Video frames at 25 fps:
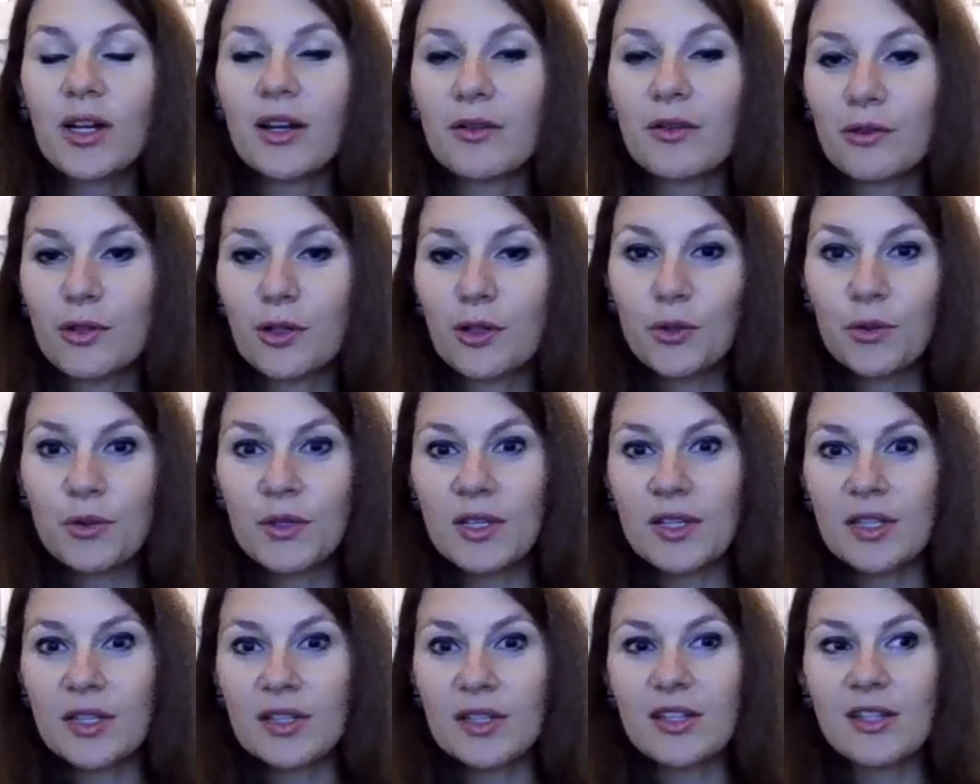I've
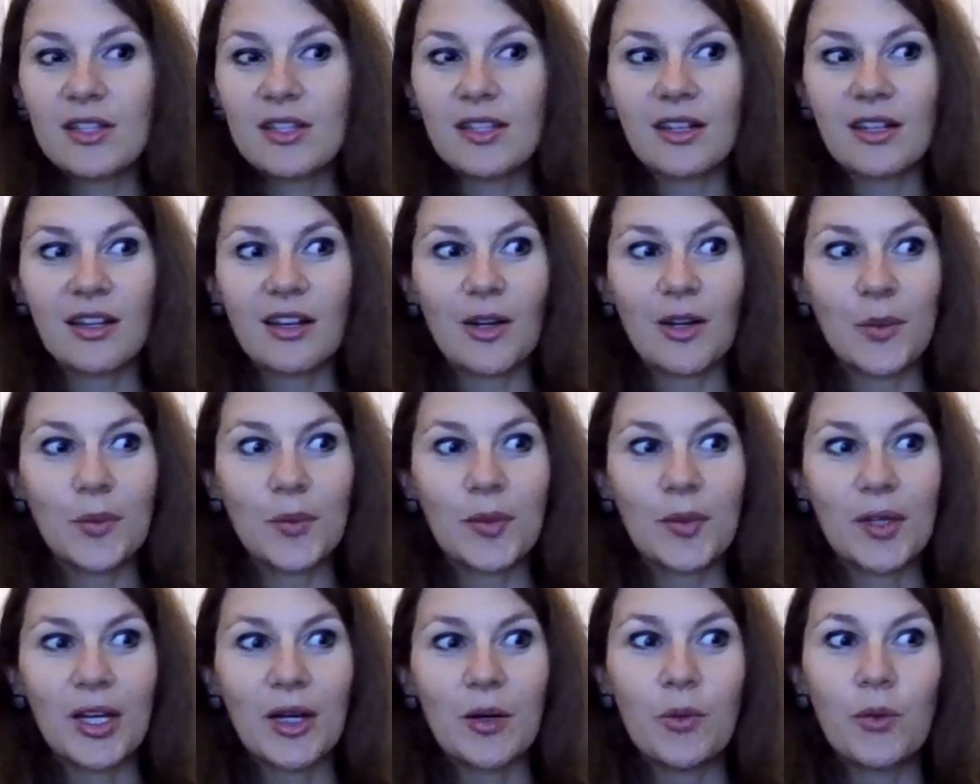noticed
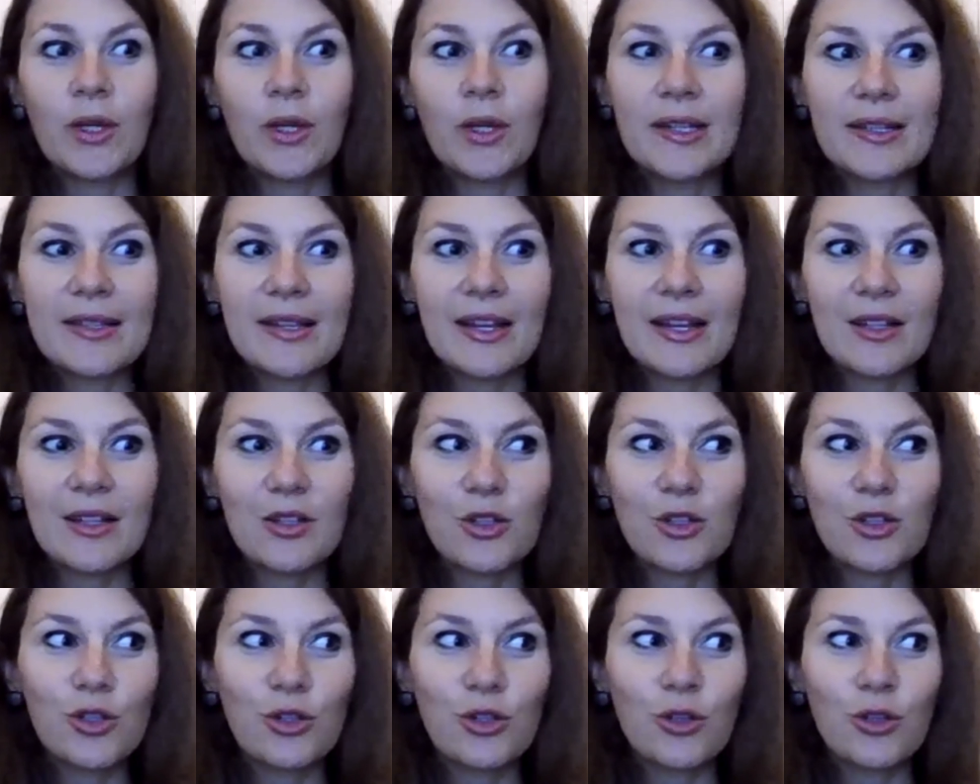that we
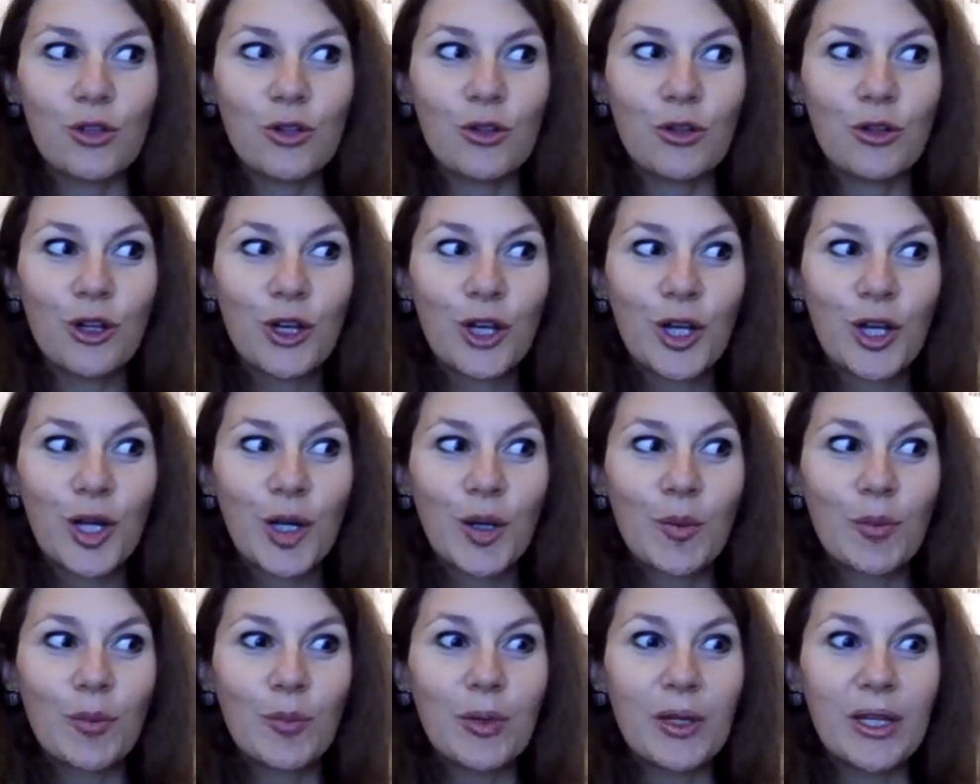tend to
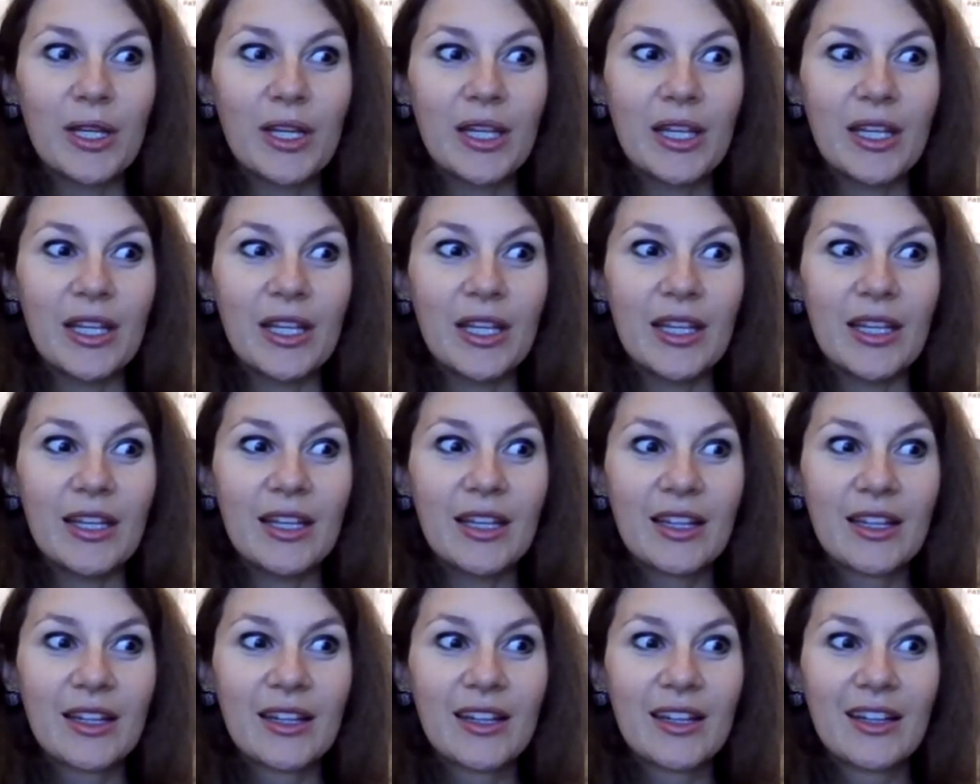be,